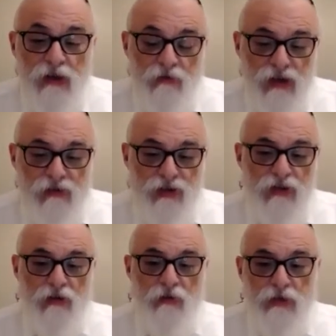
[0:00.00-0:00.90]
We have a
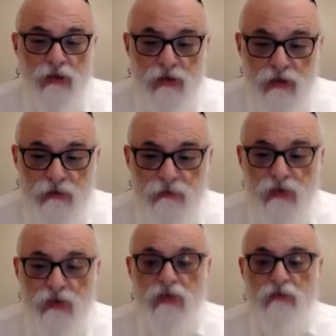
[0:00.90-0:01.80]
stick of beer here.
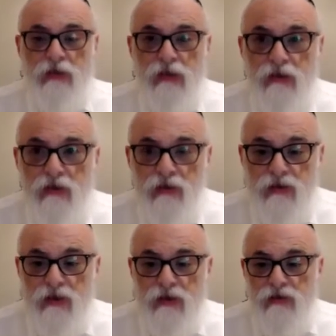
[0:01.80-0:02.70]
So let's begin
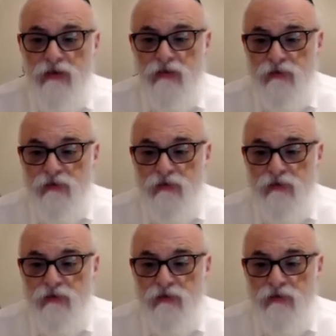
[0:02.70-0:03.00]
Oishes.